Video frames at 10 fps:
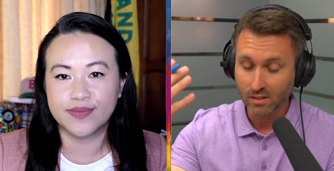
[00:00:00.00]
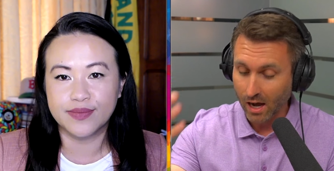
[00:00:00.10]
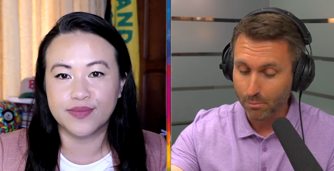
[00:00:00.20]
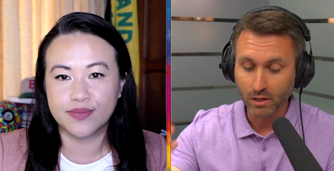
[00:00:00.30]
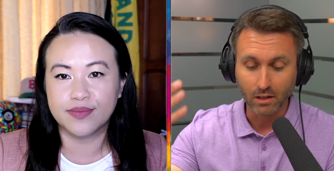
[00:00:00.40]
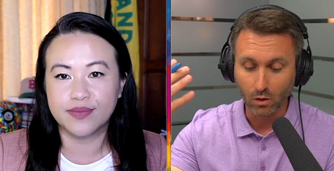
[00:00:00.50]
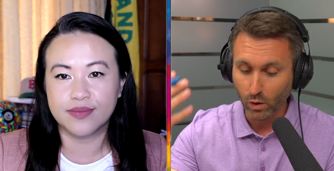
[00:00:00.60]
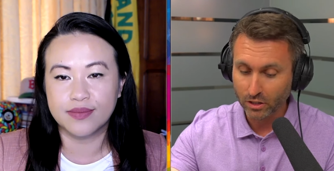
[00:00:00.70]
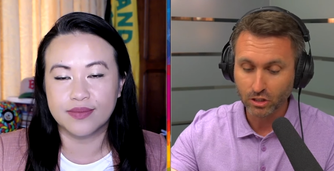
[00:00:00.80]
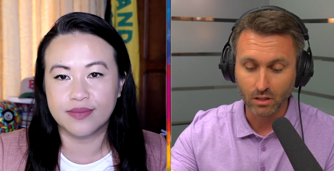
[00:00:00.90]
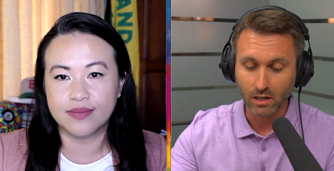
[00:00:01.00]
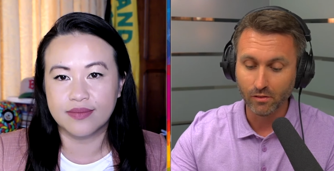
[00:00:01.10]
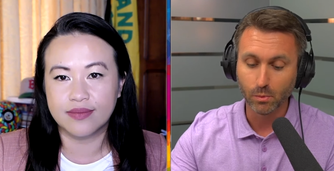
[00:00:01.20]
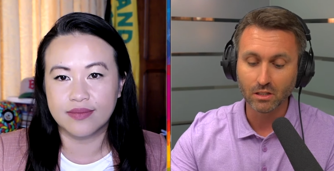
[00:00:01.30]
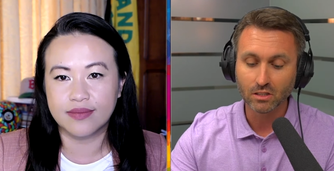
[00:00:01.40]
Speaker 1: topic and question that
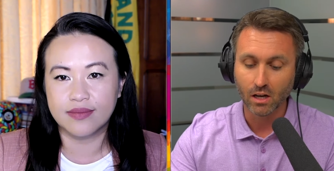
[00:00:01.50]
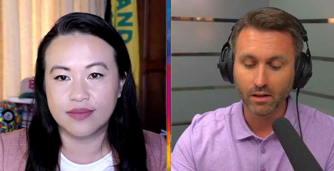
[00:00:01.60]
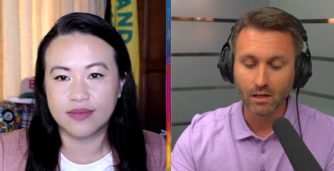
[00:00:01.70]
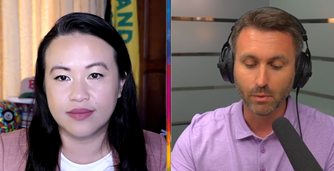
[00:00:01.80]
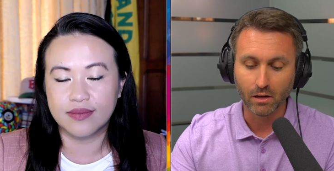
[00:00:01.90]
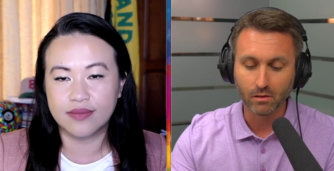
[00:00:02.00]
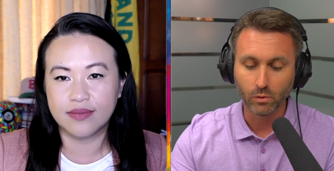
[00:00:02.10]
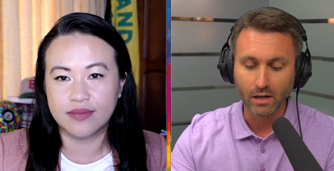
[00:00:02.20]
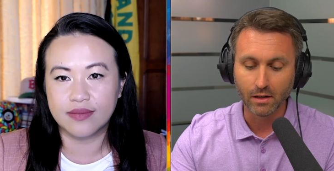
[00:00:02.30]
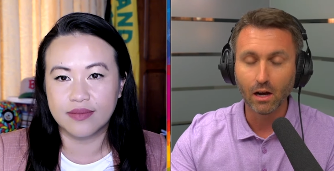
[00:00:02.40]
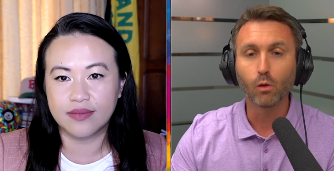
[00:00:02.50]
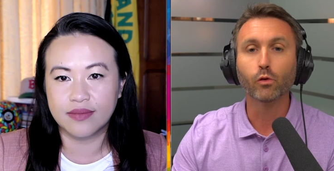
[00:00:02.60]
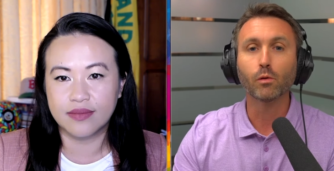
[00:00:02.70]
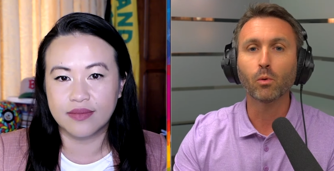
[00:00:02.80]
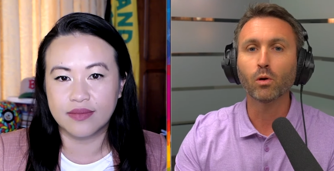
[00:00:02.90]
everybody's talking about right now.
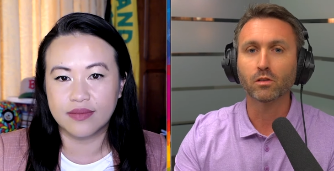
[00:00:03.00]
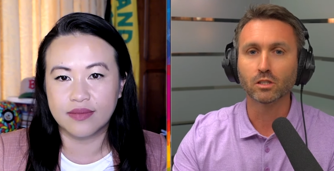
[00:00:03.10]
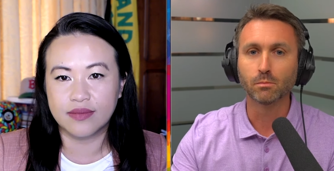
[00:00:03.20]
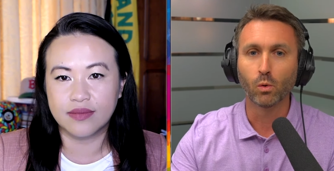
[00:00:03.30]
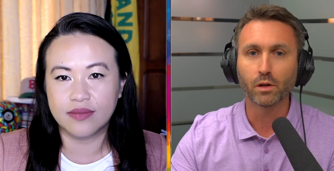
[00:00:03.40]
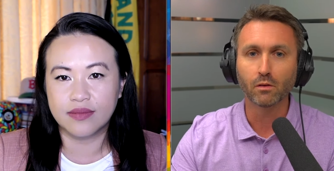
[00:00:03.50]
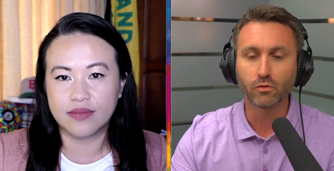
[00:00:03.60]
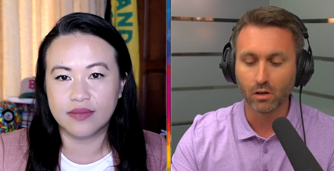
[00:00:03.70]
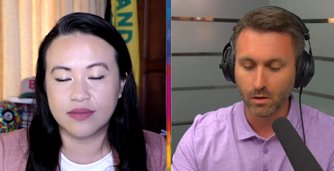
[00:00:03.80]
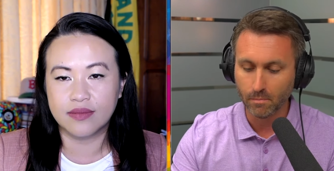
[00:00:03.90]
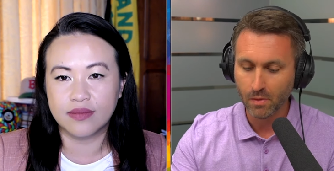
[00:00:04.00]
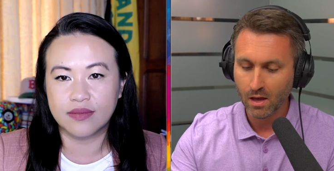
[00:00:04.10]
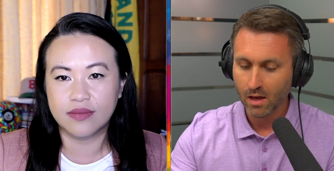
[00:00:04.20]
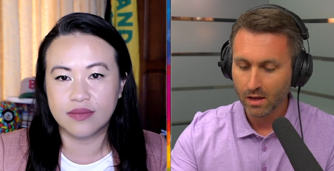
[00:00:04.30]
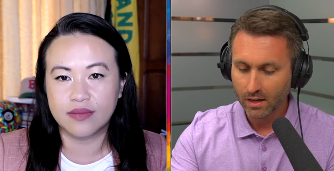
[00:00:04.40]
The report this morning from
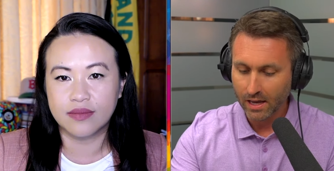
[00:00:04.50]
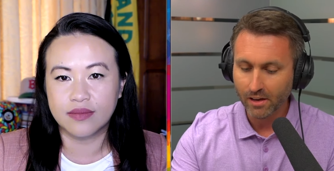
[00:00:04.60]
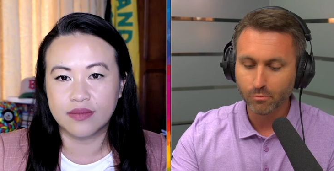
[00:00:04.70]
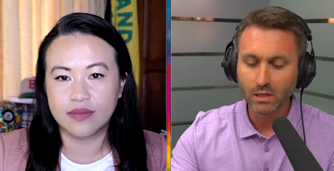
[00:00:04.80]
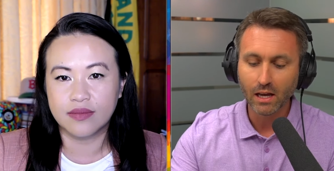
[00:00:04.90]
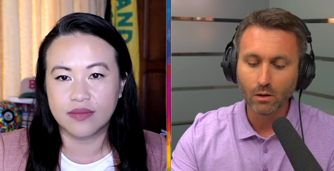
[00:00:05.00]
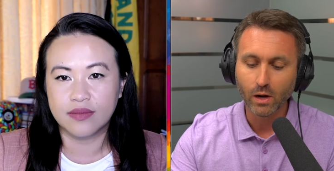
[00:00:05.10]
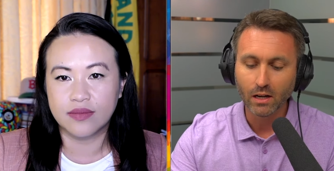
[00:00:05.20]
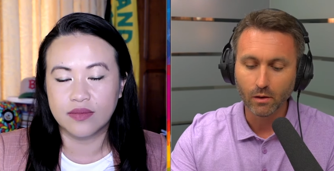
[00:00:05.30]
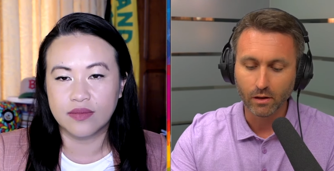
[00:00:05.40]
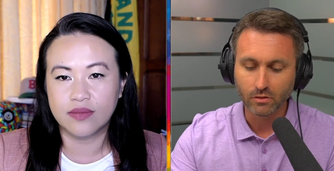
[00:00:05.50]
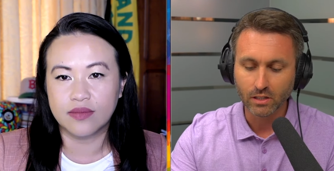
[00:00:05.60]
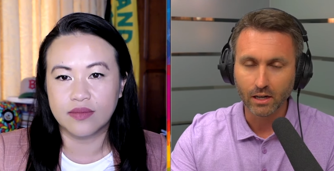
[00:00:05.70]
KFBK Radio out of